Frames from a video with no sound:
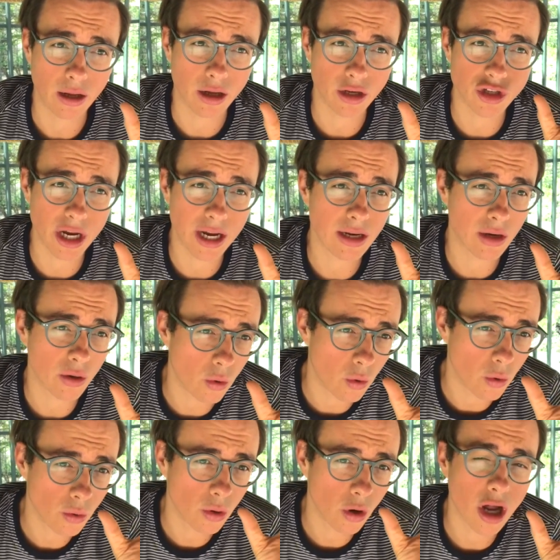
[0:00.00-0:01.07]
agenda
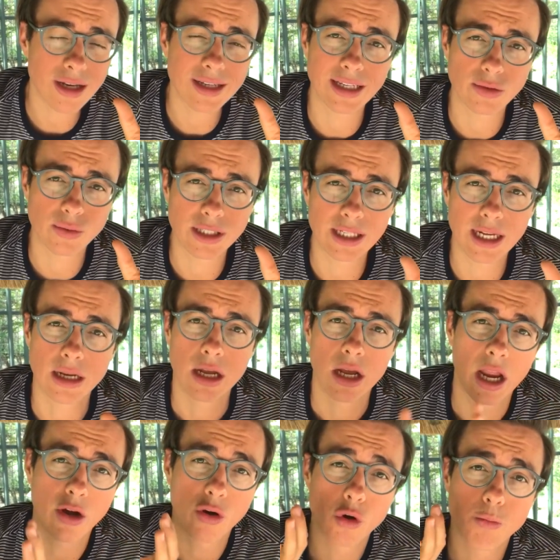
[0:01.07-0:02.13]
or context was set.
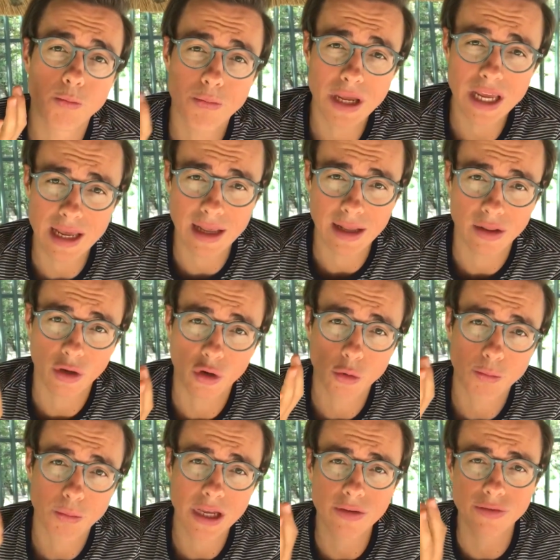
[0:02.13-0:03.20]
In group B, the
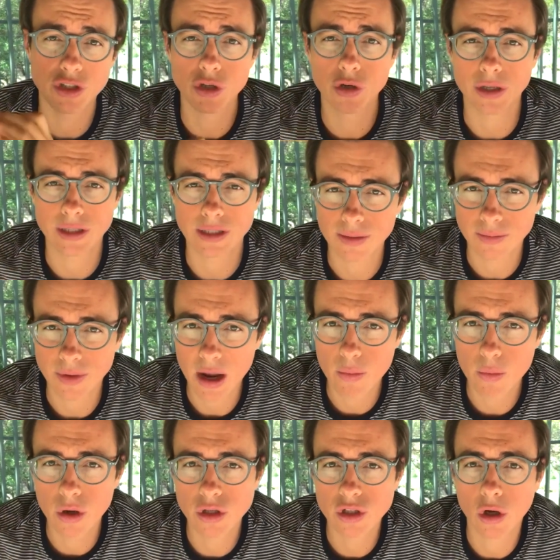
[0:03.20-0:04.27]
group B of students, they
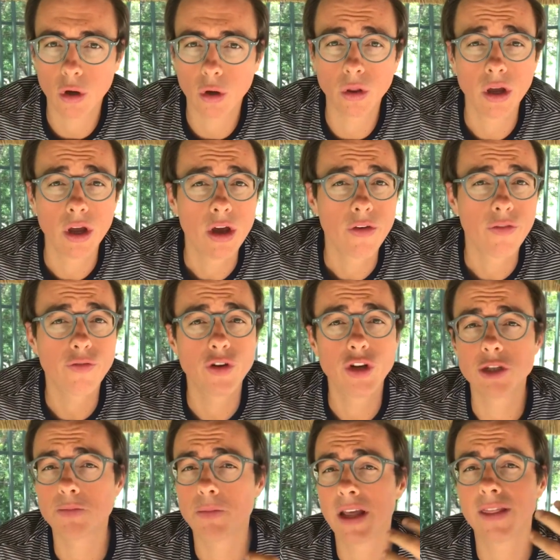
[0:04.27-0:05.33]
were told
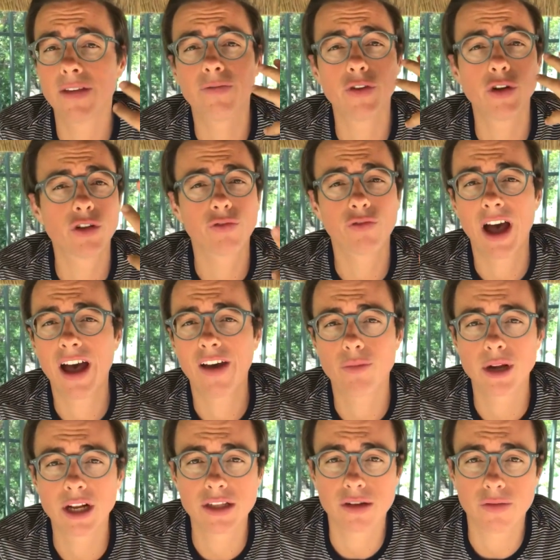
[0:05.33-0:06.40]
first spend the first
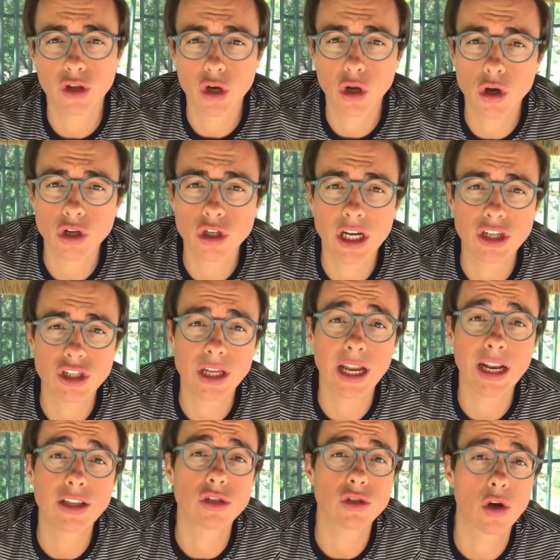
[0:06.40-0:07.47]
5 minutes of the negotiation
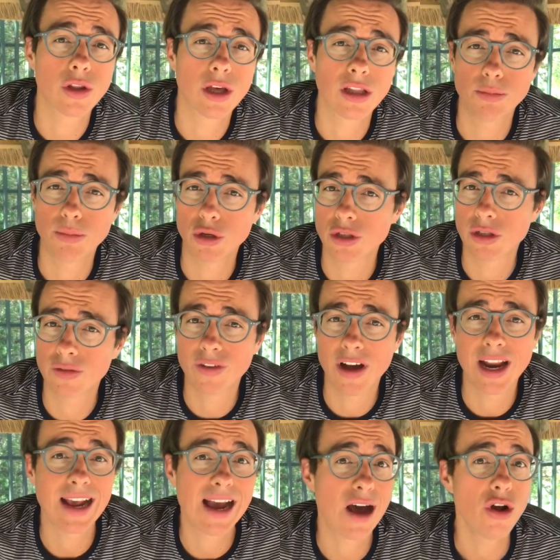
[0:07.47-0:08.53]
getting to know the other person,
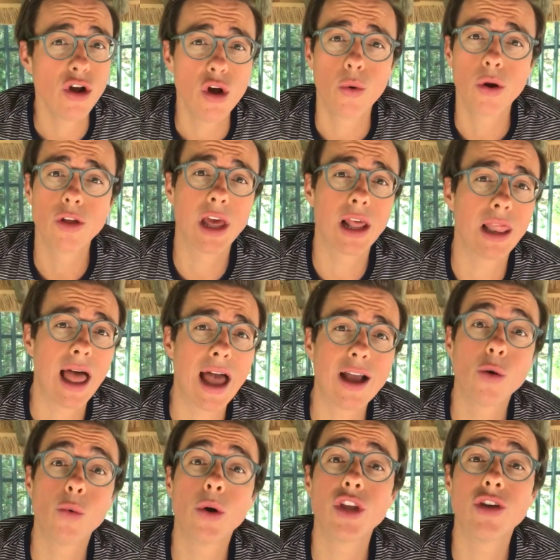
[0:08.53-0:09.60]
finding out what do they
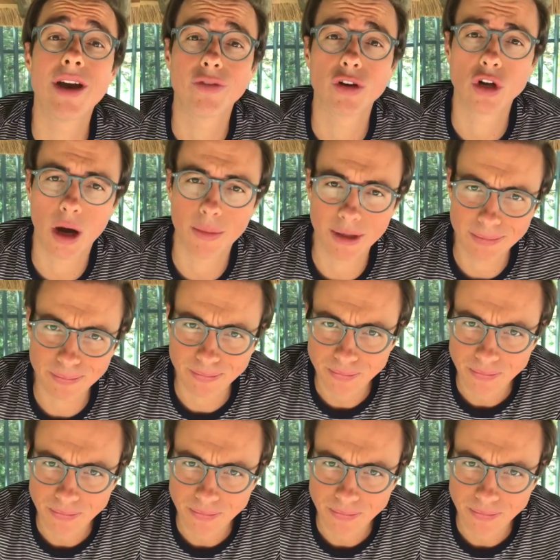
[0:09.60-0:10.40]
like or what do you have in common.